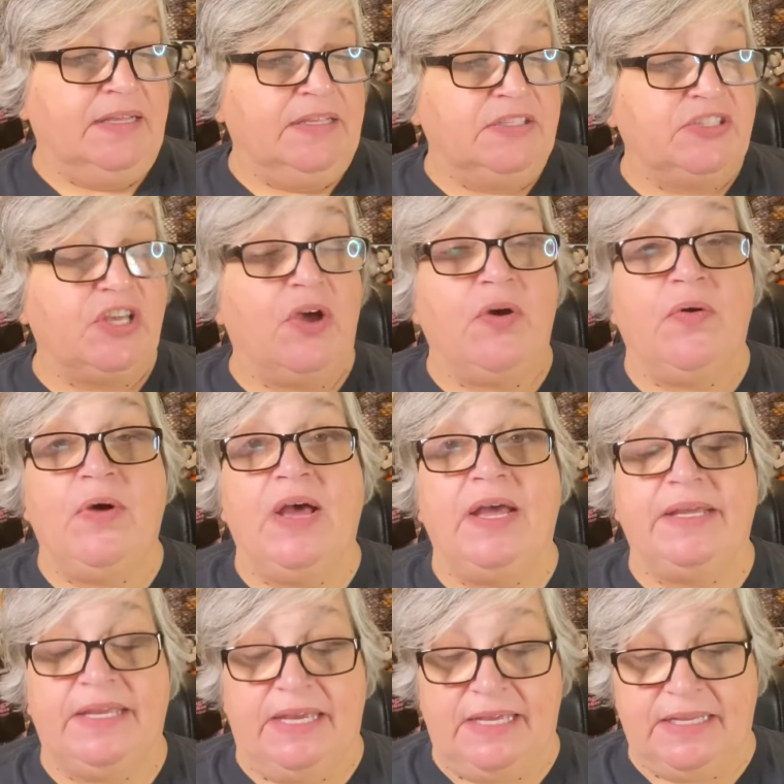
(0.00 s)
So,
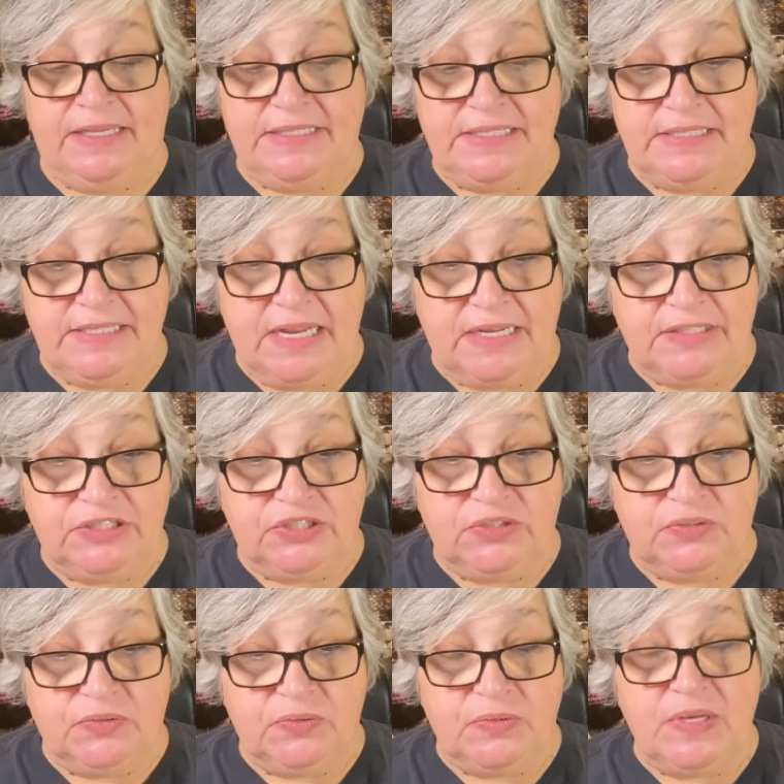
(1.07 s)
yeah, I did not
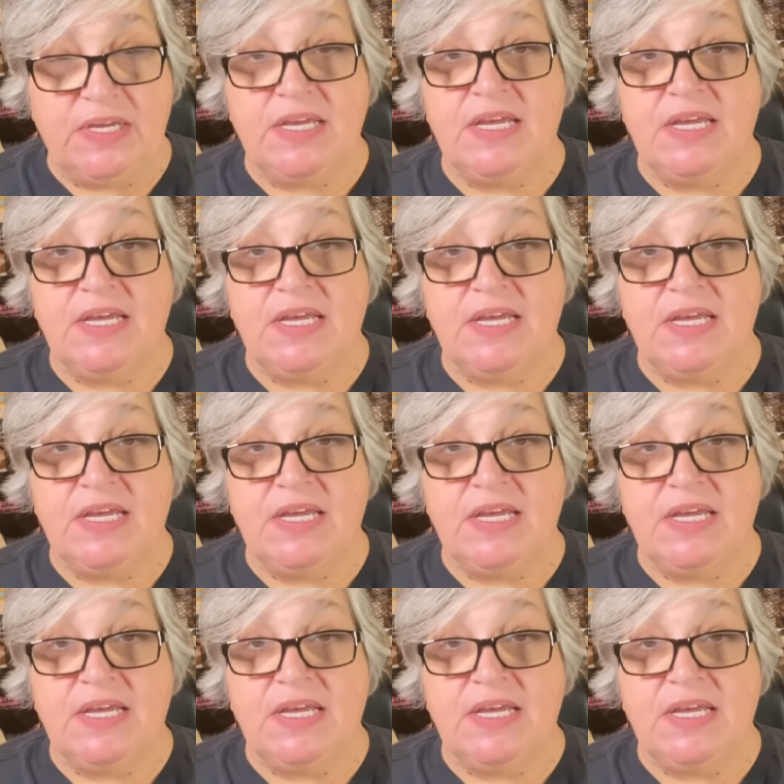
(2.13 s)
do